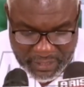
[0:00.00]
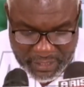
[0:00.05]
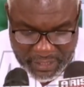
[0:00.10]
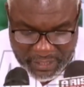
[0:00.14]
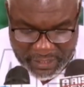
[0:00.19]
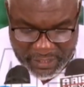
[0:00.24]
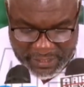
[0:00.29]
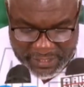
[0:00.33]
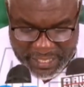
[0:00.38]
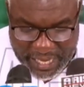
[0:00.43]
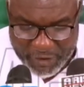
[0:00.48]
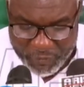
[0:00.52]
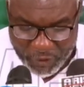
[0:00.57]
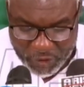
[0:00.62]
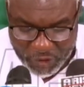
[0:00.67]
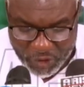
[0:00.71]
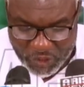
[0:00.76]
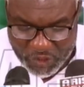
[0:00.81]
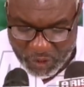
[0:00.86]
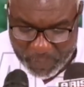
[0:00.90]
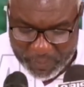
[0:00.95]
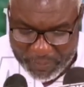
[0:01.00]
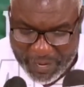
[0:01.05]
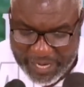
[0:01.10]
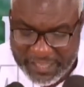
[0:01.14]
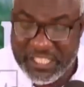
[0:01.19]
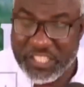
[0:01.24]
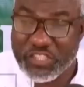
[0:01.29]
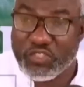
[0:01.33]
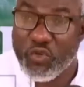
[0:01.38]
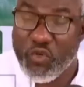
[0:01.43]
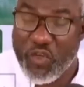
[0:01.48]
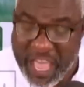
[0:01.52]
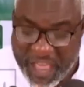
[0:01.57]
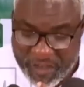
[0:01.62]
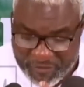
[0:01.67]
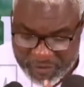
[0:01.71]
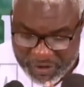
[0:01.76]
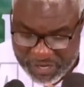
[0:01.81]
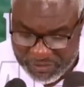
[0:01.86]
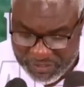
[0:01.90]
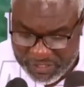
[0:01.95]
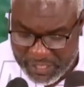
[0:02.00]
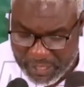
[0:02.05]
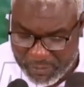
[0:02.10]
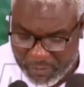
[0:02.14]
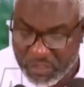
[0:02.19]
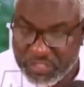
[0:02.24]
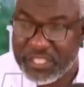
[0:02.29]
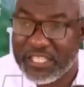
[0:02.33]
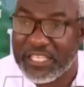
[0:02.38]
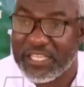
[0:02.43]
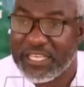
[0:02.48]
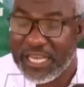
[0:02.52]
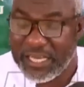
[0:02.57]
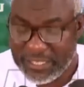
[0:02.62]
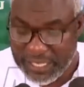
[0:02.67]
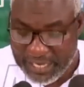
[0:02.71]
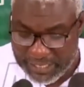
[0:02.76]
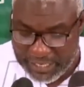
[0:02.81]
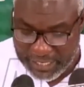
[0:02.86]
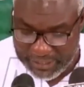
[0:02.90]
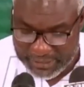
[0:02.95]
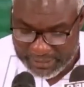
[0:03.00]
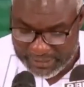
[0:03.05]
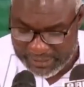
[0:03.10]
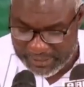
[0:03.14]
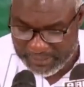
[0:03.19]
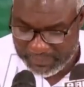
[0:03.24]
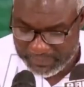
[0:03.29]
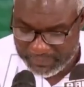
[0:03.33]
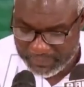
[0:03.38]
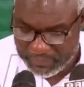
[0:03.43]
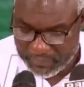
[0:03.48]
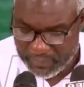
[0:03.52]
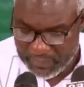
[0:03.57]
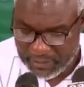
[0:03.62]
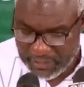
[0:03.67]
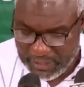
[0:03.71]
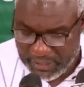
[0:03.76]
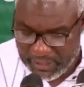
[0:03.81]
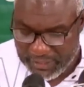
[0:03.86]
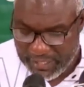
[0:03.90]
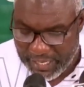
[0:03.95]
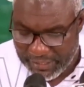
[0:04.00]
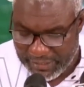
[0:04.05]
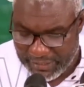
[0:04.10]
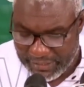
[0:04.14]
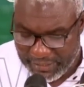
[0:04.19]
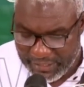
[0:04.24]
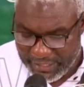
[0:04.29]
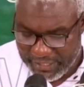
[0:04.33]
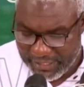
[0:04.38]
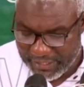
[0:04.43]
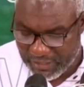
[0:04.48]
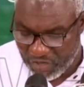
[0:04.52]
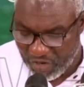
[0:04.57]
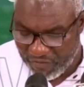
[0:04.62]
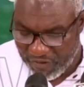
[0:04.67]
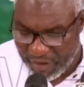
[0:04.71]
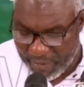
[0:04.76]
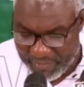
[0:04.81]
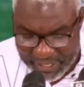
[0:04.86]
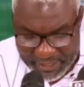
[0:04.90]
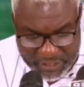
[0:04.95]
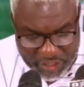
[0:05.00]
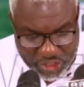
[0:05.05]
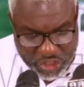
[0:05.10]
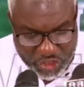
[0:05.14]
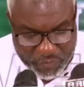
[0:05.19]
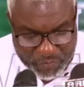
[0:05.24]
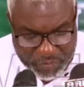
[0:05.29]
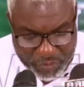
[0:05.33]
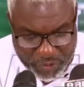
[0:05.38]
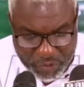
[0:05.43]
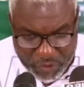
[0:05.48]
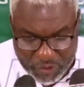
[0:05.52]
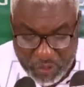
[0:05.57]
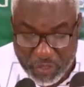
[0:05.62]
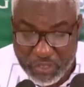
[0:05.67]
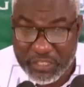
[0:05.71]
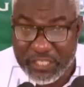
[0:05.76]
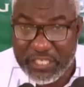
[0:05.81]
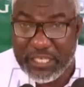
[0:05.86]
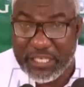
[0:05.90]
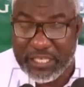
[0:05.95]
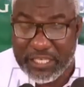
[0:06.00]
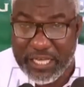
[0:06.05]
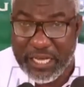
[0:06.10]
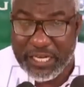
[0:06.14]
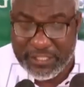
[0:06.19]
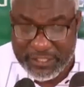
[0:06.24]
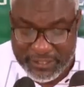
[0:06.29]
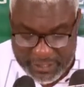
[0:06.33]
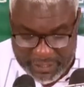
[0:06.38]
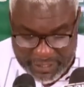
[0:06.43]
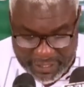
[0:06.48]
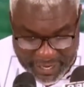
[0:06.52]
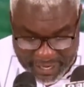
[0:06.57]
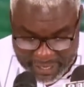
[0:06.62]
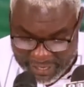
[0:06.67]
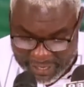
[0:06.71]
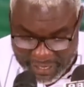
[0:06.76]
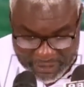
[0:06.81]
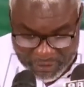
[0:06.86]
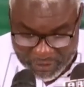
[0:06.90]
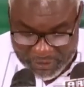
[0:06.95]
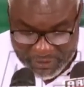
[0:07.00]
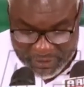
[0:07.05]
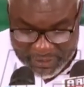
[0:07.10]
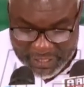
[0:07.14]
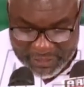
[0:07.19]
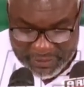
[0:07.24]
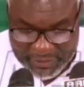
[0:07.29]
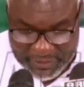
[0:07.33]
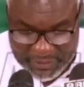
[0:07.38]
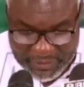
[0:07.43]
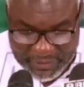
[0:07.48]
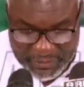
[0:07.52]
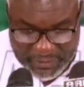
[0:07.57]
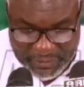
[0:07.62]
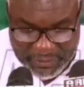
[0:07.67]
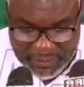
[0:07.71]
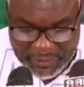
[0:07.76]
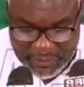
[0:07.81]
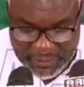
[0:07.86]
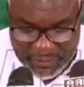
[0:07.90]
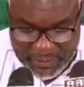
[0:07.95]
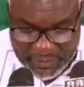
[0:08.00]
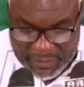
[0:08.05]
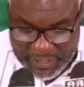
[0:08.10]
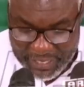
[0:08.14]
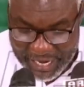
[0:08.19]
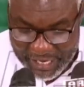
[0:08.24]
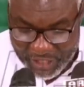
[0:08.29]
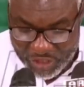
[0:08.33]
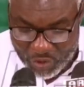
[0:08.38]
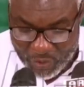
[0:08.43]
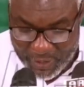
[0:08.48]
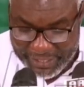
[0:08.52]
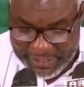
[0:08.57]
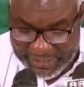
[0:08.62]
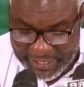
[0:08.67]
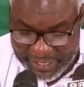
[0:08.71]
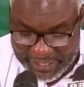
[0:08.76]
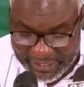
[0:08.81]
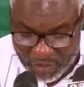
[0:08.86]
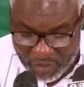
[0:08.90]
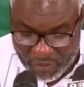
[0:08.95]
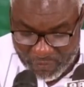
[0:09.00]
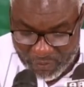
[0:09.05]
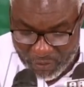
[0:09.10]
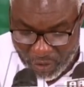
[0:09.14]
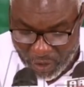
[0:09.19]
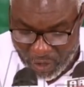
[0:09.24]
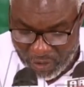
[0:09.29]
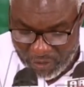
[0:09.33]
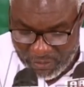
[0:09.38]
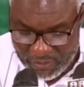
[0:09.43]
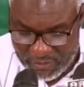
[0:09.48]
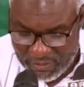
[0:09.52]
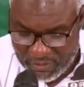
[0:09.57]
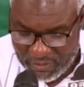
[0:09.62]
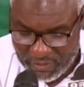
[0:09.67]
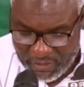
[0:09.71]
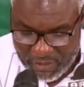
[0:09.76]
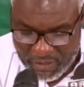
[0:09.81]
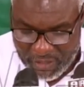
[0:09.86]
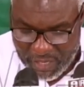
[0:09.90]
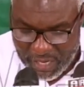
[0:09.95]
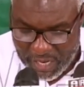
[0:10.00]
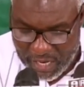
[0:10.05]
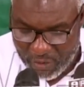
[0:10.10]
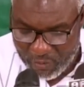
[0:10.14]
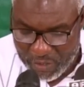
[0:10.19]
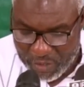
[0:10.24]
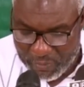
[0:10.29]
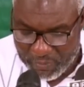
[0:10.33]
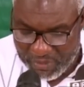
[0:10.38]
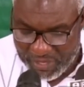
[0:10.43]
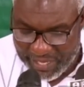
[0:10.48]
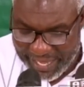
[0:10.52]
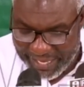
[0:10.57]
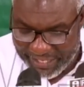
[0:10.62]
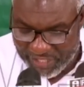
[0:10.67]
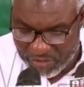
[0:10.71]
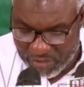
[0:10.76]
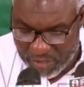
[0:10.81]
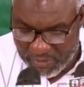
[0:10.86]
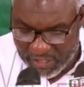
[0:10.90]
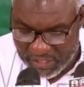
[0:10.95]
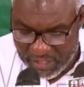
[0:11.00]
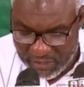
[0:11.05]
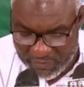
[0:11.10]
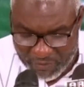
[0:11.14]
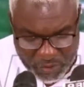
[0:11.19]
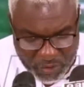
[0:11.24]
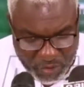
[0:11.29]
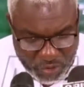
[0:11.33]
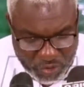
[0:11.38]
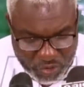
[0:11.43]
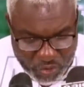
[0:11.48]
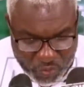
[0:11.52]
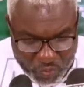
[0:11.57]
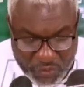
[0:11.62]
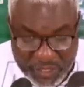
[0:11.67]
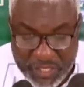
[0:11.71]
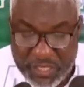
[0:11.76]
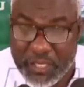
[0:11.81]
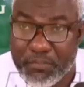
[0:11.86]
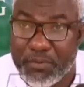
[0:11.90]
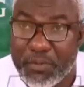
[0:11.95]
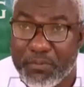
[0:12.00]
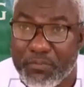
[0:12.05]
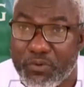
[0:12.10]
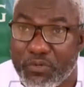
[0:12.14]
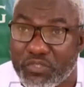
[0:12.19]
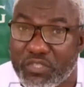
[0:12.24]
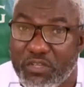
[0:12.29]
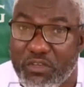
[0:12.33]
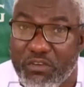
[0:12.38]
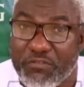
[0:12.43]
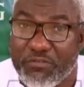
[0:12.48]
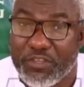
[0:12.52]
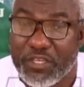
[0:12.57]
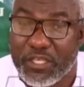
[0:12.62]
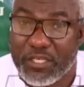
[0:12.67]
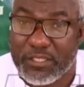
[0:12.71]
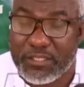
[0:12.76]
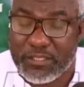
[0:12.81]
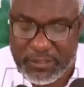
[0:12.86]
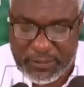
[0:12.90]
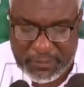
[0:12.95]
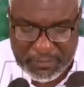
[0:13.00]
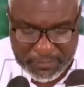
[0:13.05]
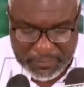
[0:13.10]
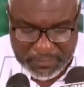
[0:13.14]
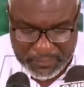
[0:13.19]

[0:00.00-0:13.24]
It is therefore not surprising to every reasonable thinker and analyst that this government is built on illegality and cannot stand the actual test of law and will be extremely difficult to win the people's confidence.